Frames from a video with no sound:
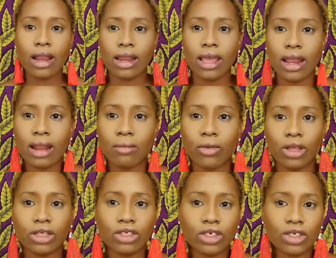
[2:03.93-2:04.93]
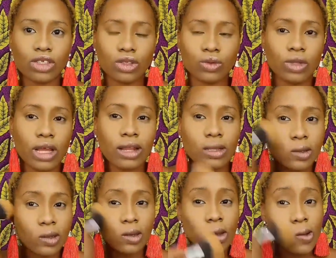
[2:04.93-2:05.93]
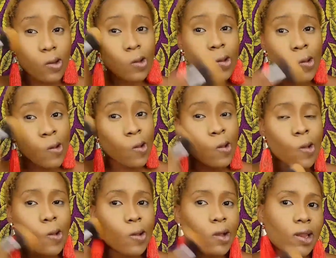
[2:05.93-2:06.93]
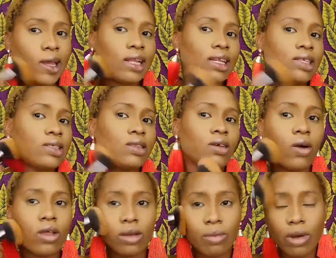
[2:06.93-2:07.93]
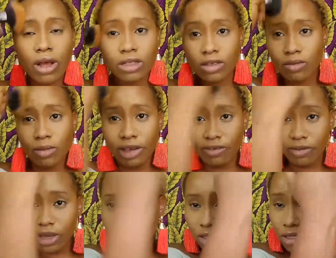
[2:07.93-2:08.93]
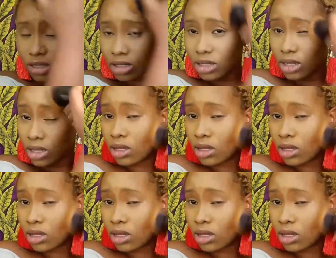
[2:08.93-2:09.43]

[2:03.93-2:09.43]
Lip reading: And then I'm going to just do that lightly to the other parts of my face.